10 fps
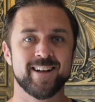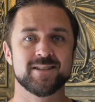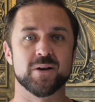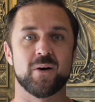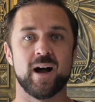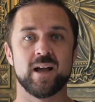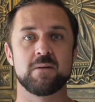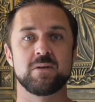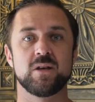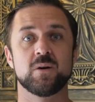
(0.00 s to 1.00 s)
So I
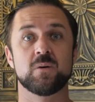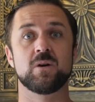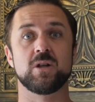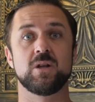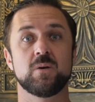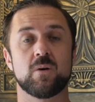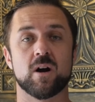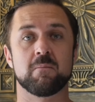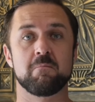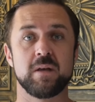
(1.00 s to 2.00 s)
am you, you
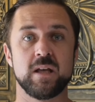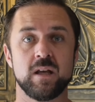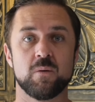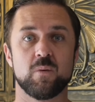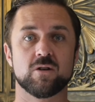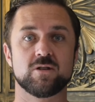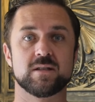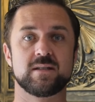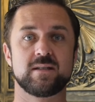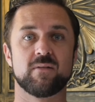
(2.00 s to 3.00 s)
are me. We are
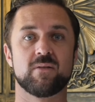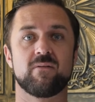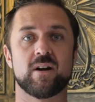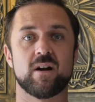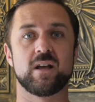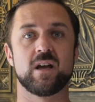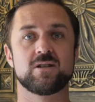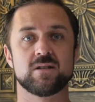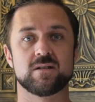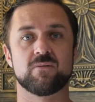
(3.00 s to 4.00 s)
just different
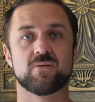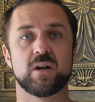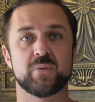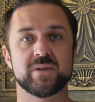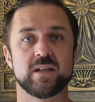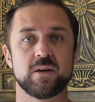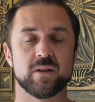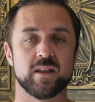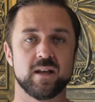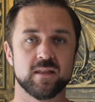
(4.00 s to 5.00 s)
variations of frequency
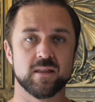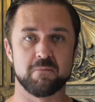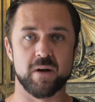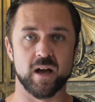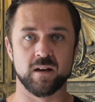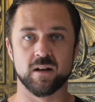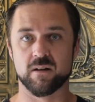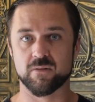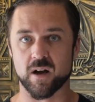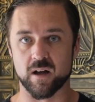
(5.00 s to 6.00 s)
within the mind
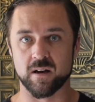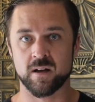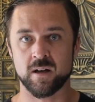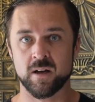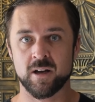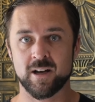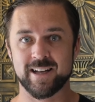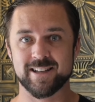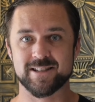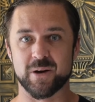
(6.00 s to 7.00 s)
of God.
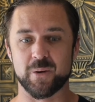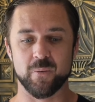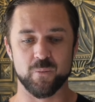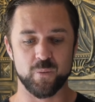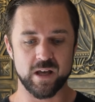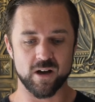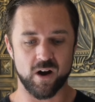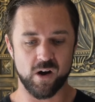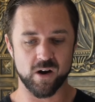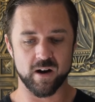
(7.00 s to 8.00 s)
So we
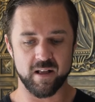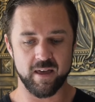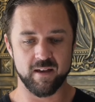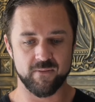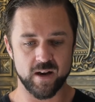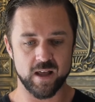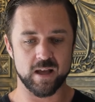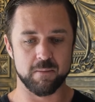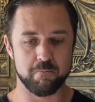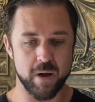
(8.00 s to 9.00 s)
are infinite
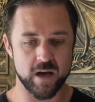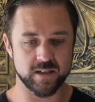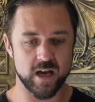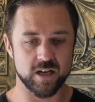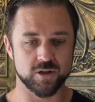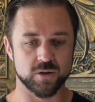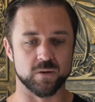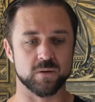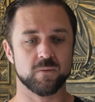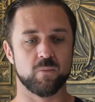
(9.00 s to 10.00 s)
in
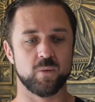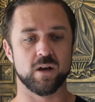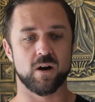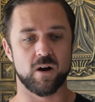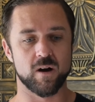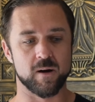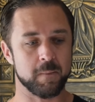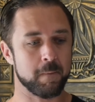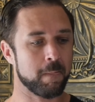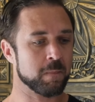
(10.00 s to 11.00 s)
potential. We are
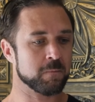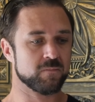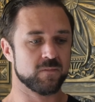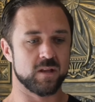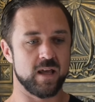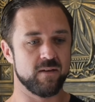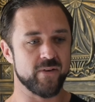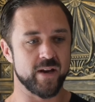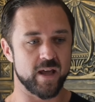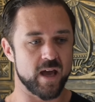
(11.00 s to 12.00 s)

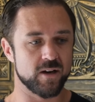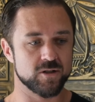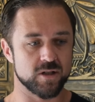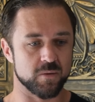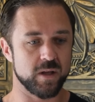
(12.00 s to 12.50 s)
infinite energy.